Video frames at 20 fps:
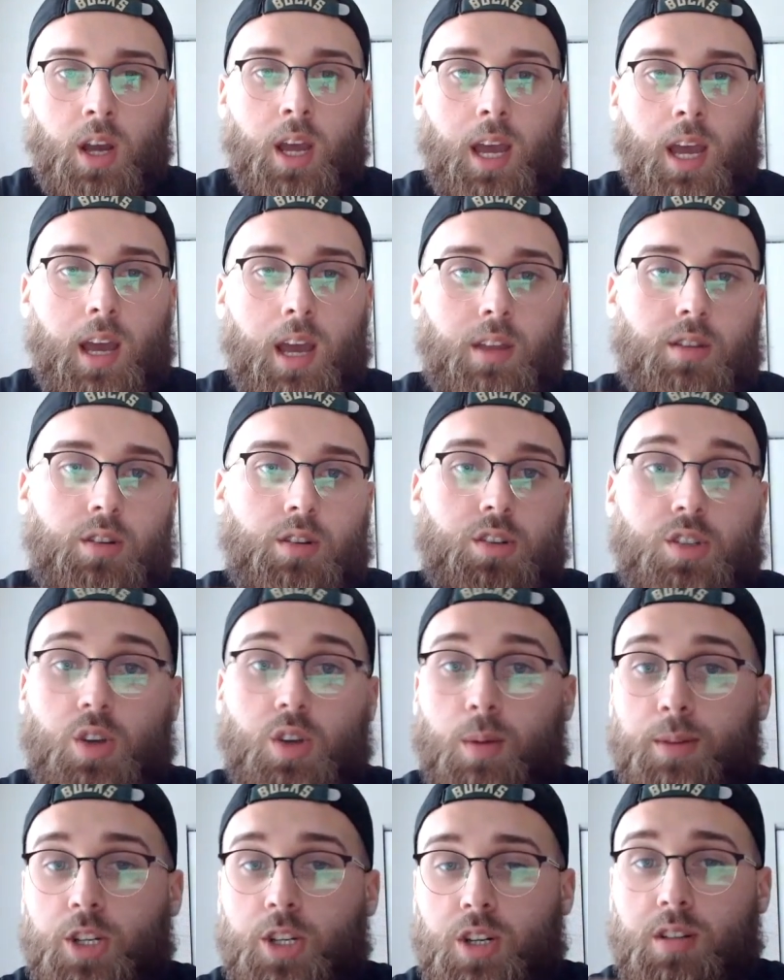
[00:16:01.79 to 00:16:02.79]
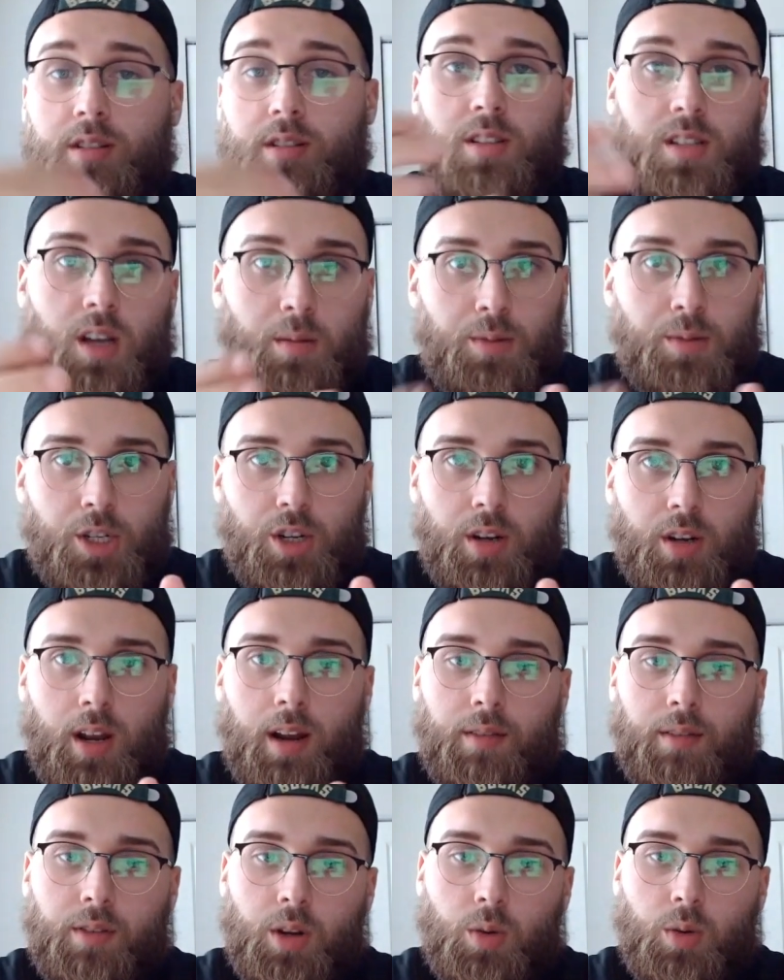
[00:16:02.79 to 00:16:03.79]
and there's so much consumption
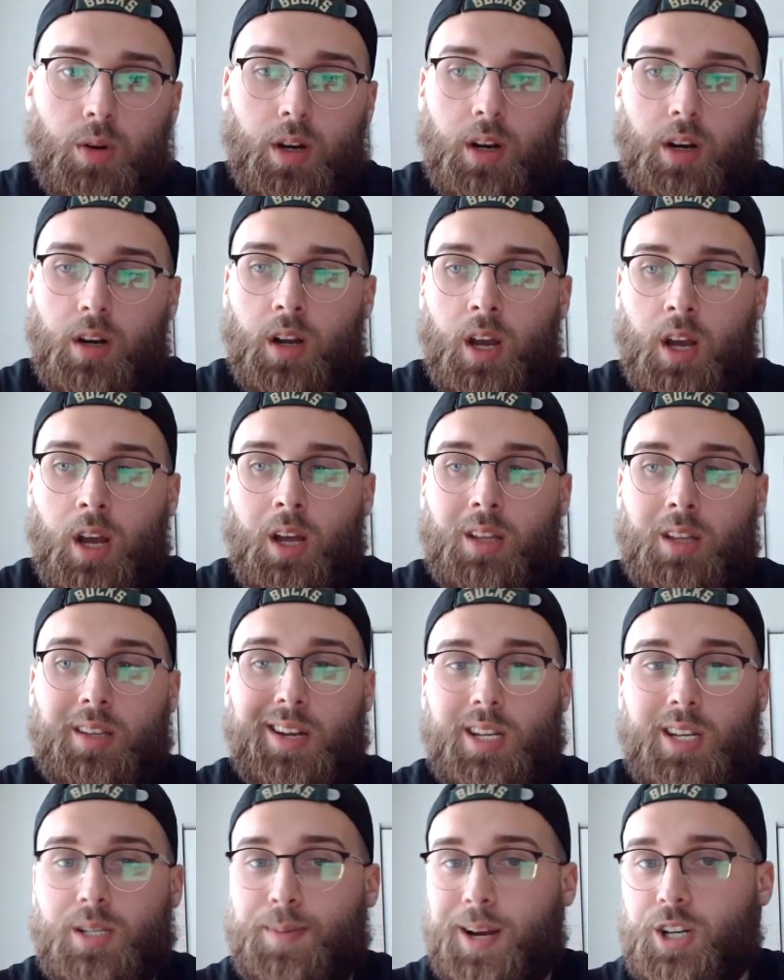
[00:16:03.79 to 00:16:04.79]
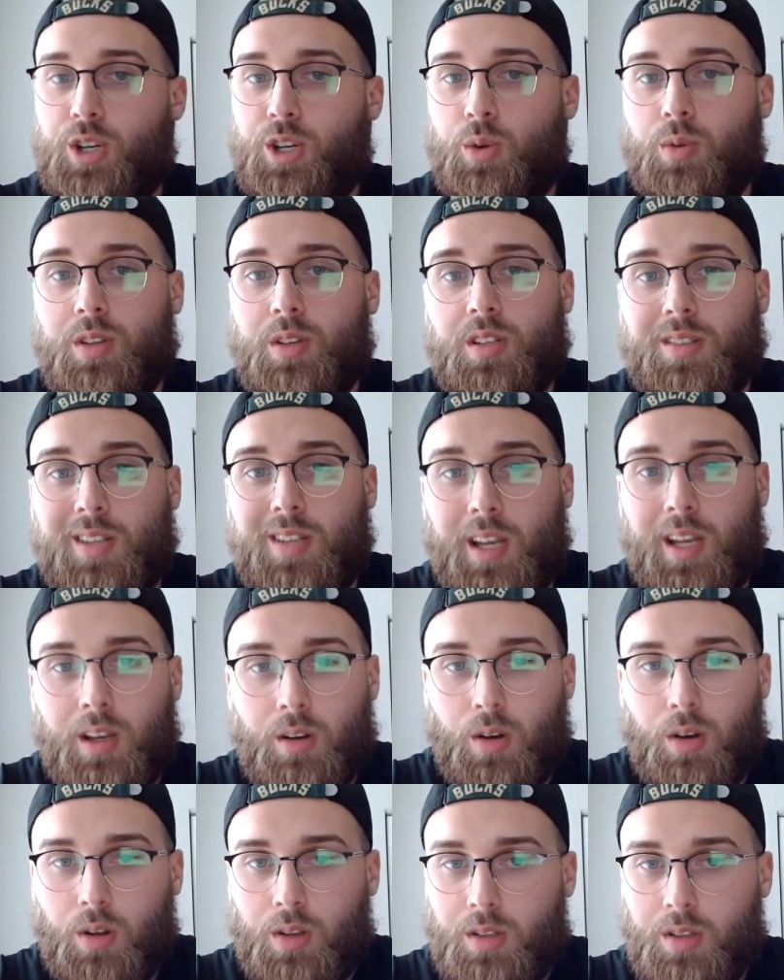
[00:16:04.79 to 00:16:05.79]
everywhere that, especially with
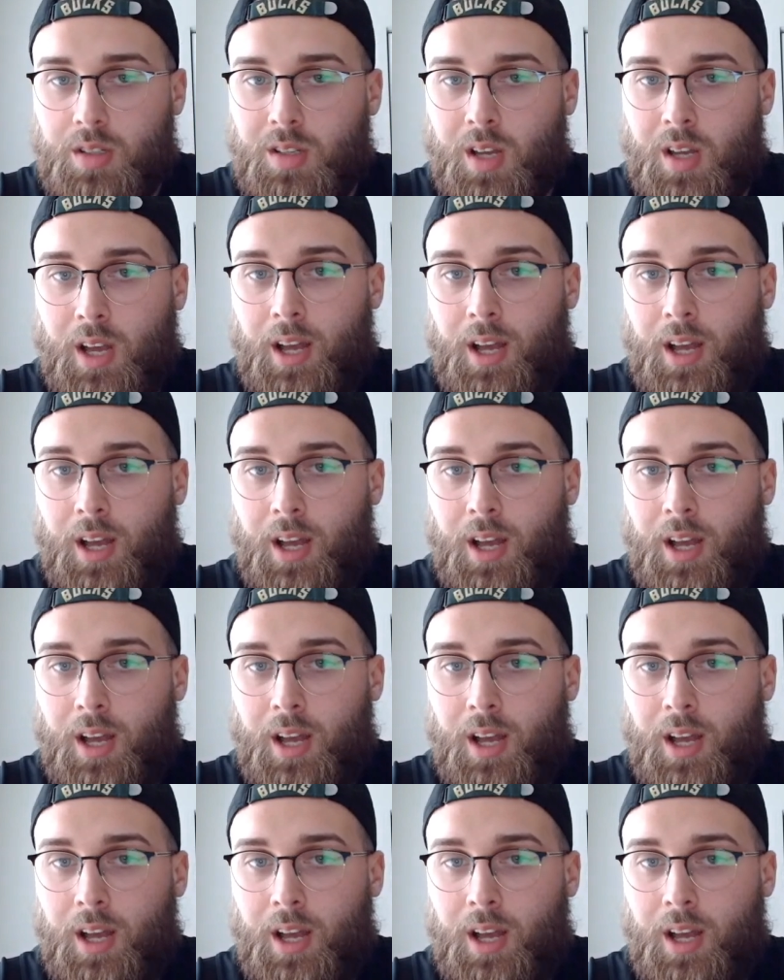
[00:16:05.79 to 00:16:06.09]
singles,